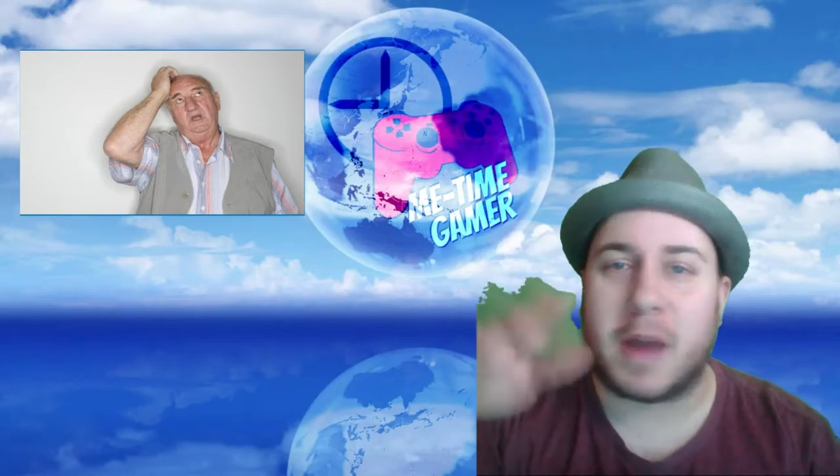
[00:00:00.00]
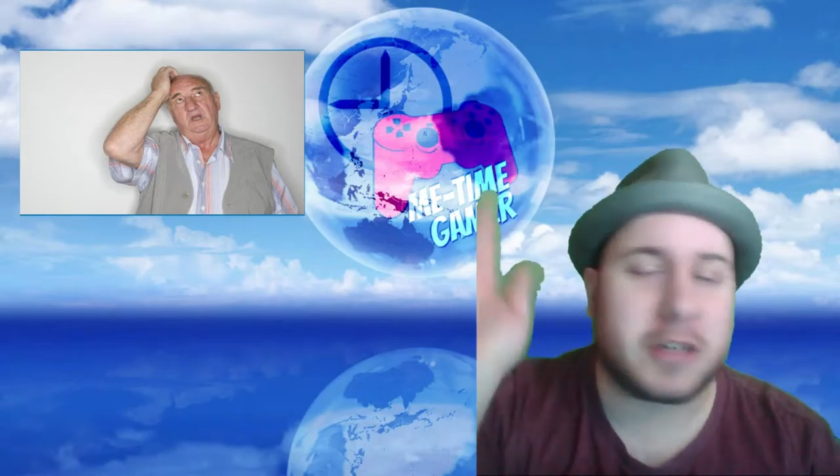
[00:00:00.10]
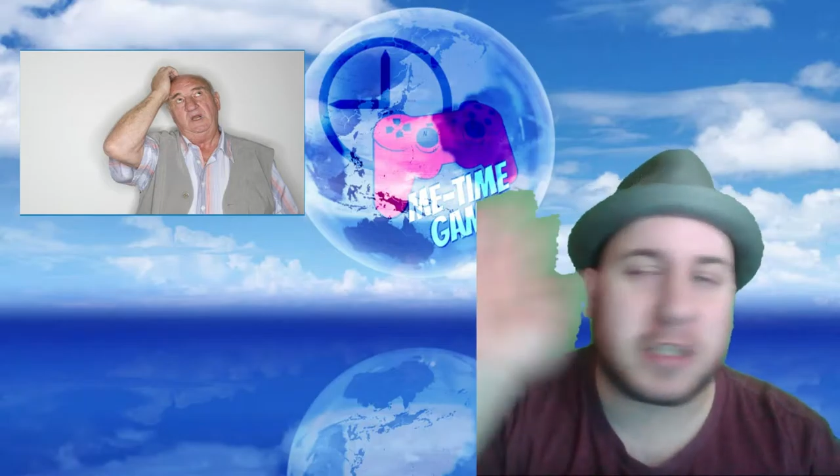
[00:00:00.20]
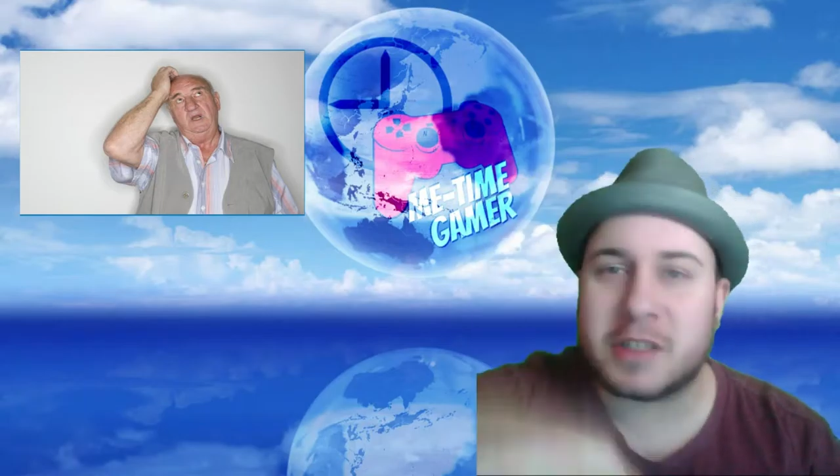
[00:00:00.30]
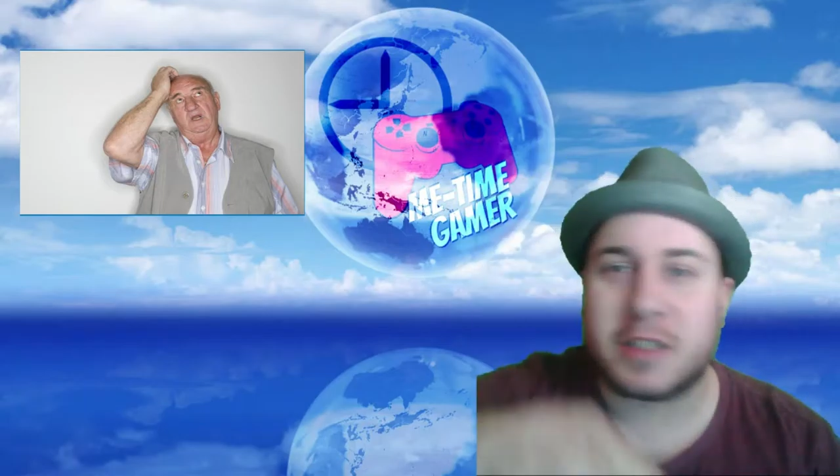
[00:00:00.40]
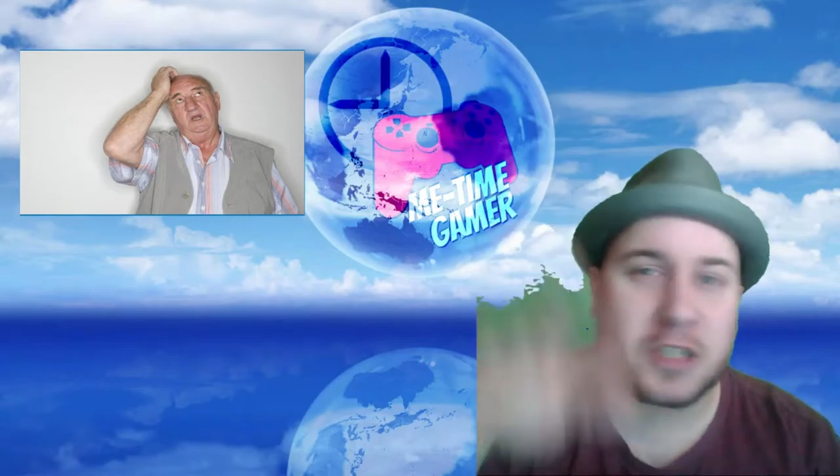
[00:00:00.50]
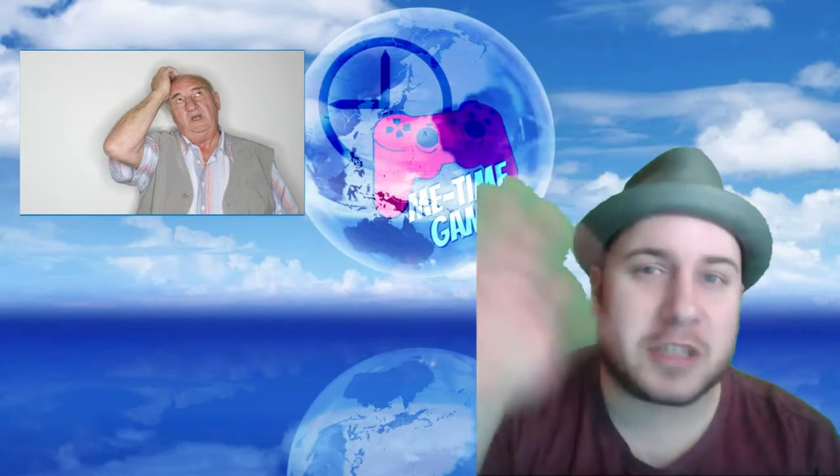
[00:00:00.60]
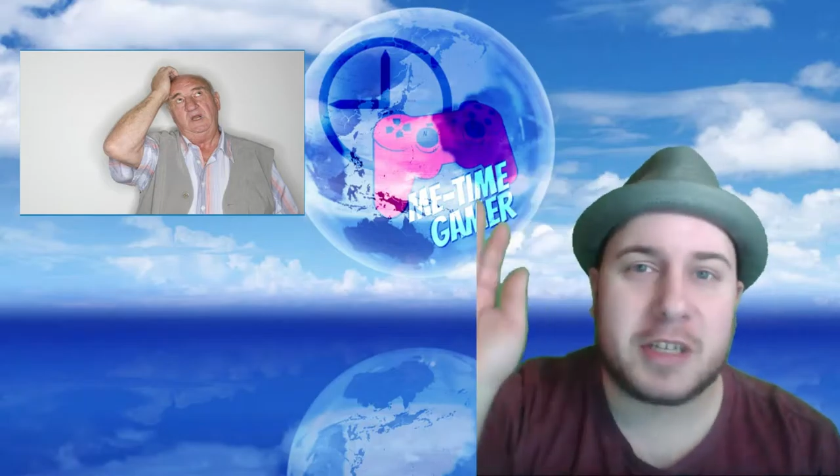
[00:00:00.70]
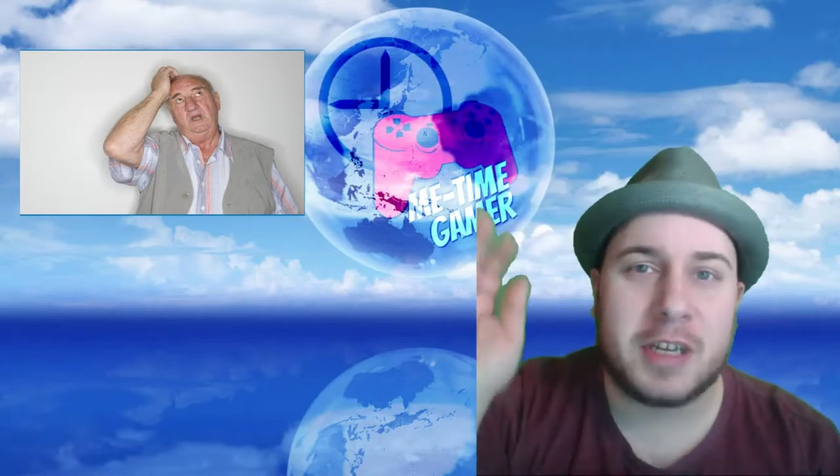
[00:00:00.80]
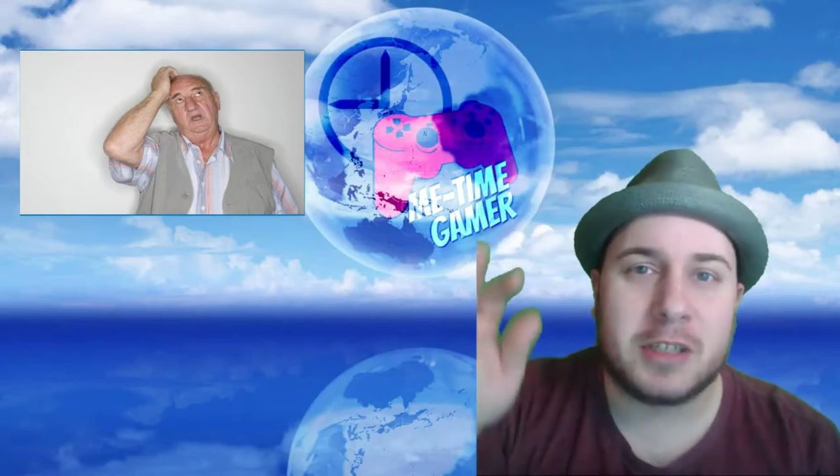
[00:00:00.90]
Just
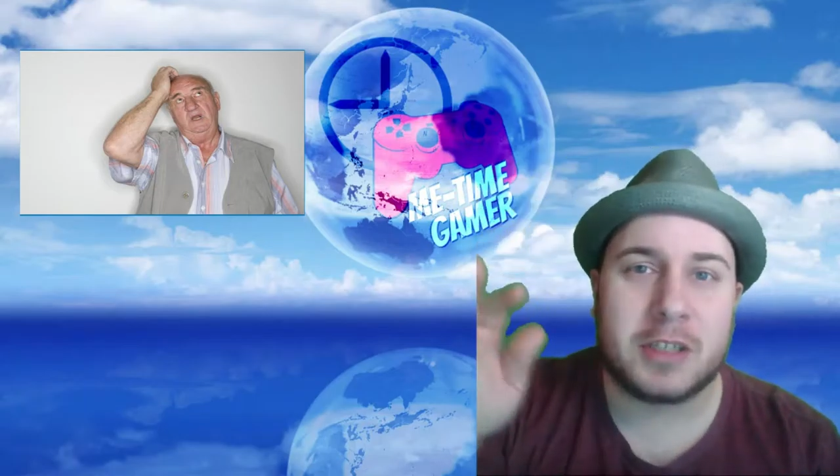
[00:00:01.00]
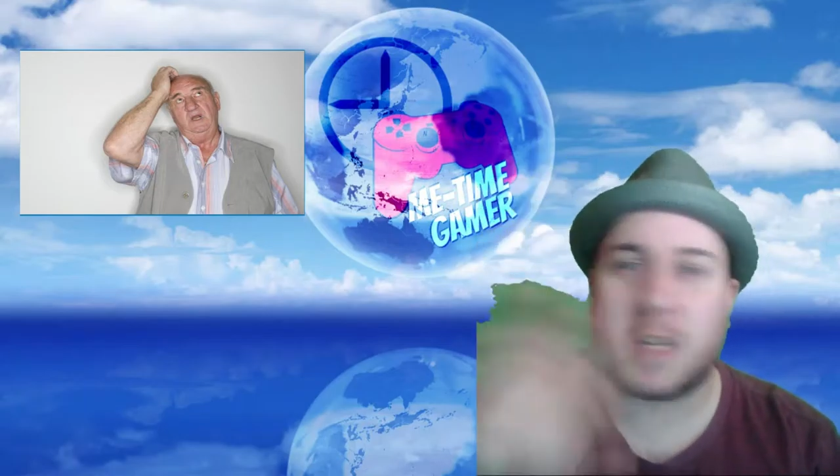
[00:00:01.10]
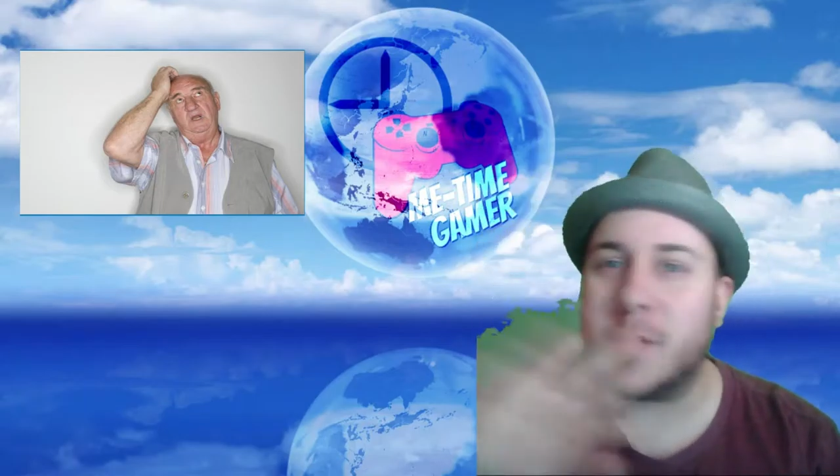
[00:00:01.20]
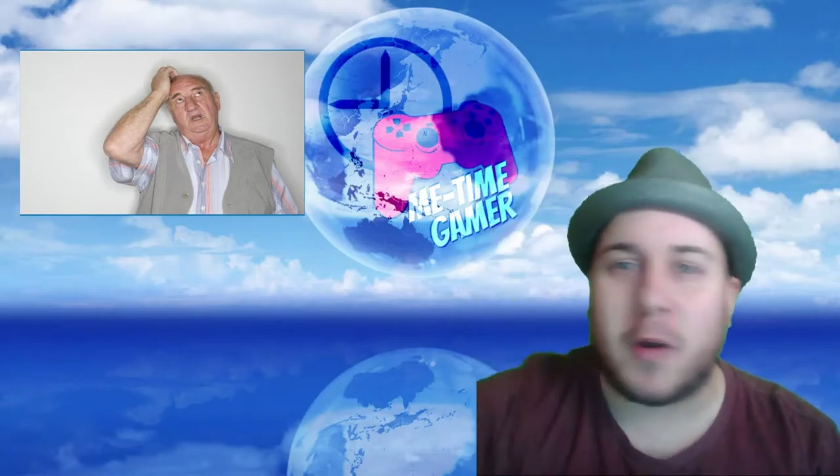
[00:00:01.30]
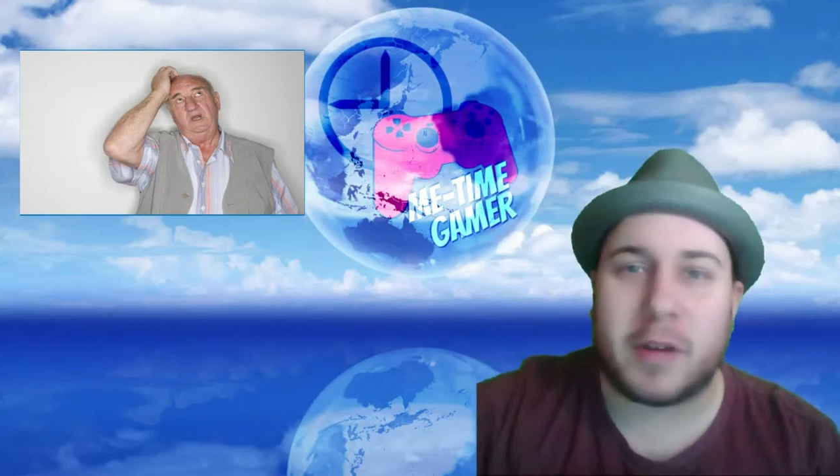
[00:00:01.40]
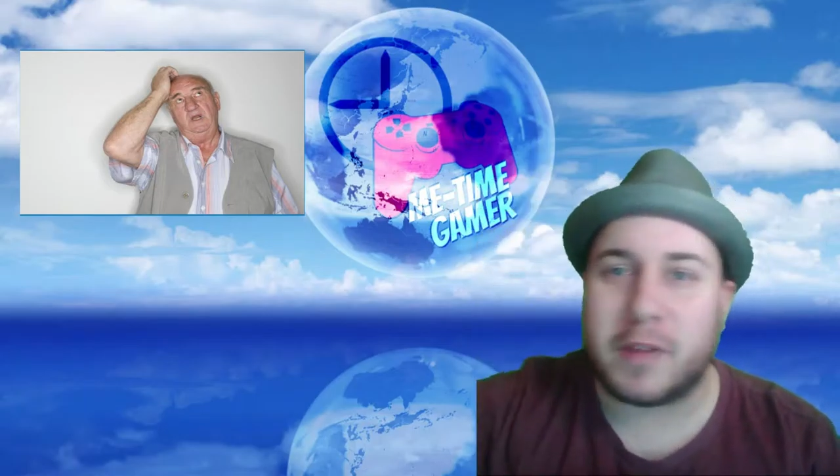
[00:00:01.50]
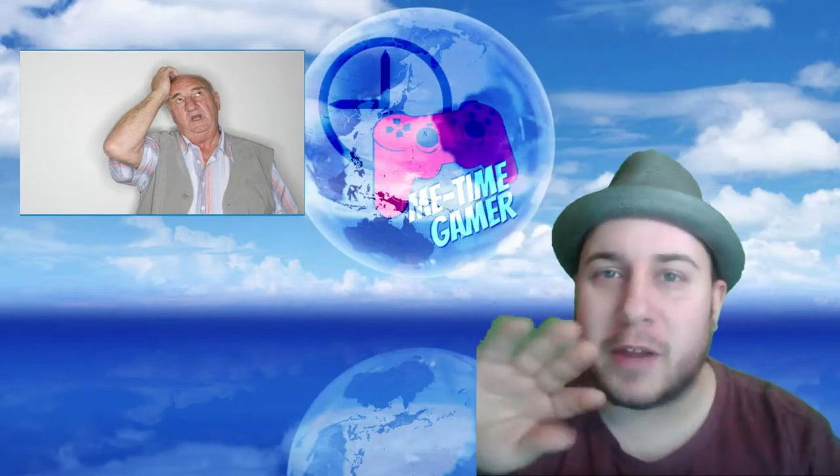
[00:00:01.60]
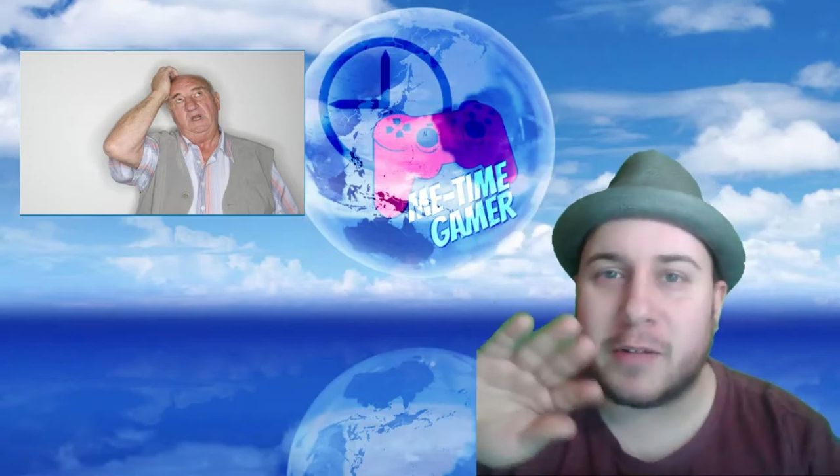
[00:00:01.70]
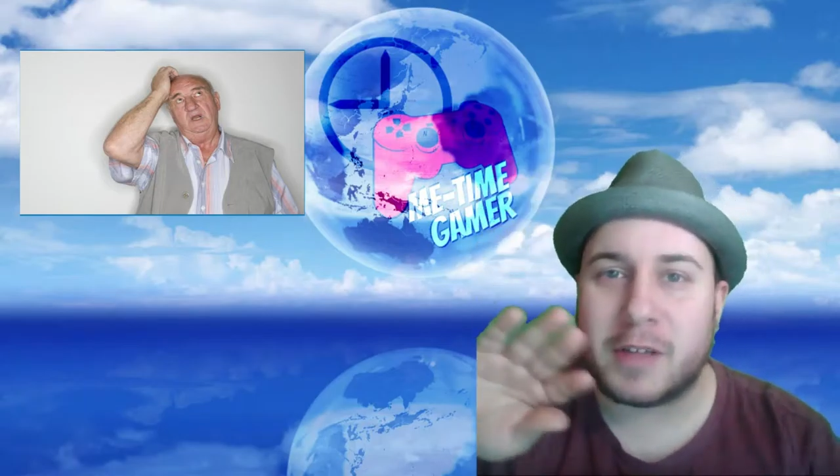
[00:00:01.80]
keep going, the video.